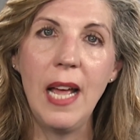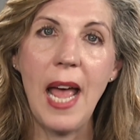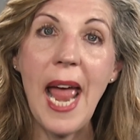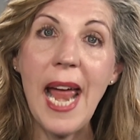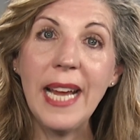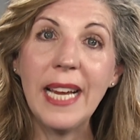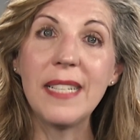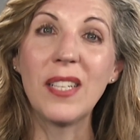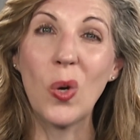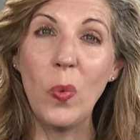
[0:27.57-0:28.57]
Hank
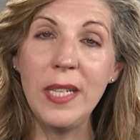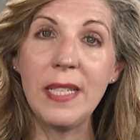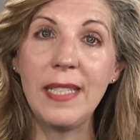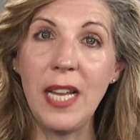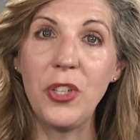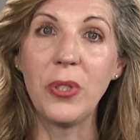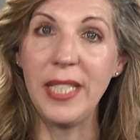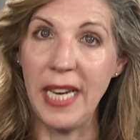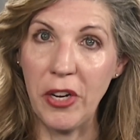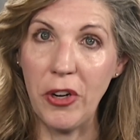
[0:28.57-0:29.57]
is a quintessential
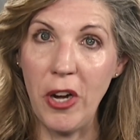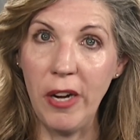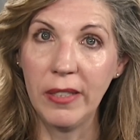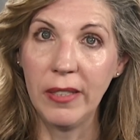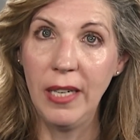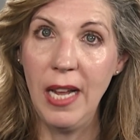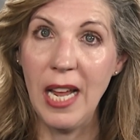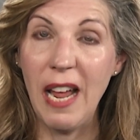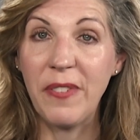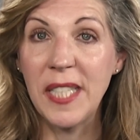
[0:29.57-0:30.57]
tinkerer.
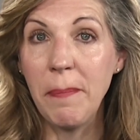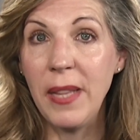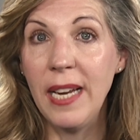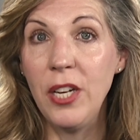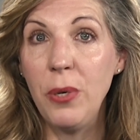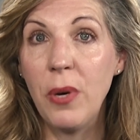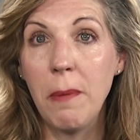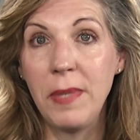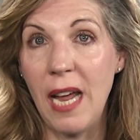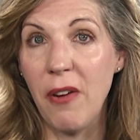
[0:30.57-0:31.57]
If something new
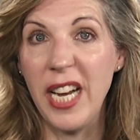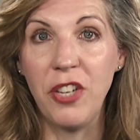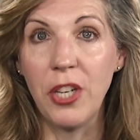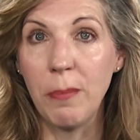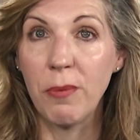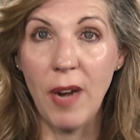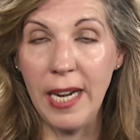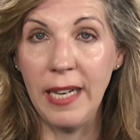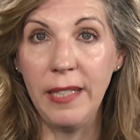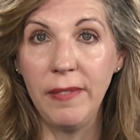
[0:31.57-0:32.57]
comes out, he jumps right
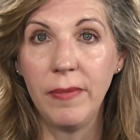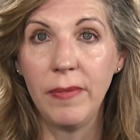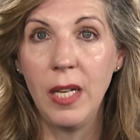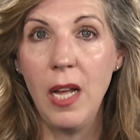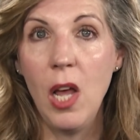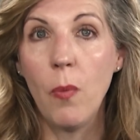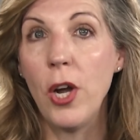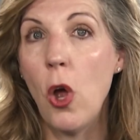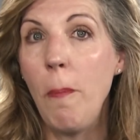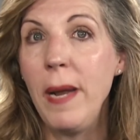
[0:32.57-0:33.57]
in. When
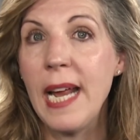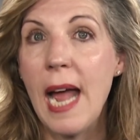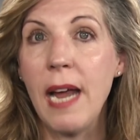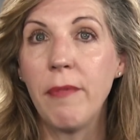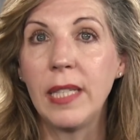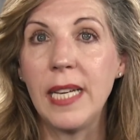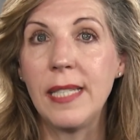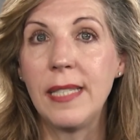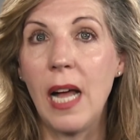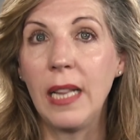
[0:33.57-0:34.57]
OpenAI
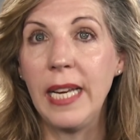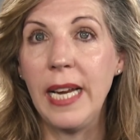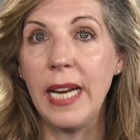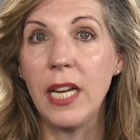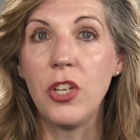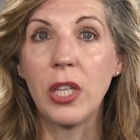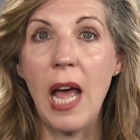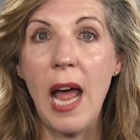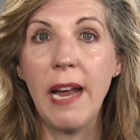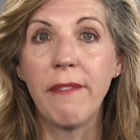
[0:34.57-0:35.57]
released DALL-E in
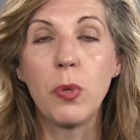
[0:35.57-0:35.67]
July of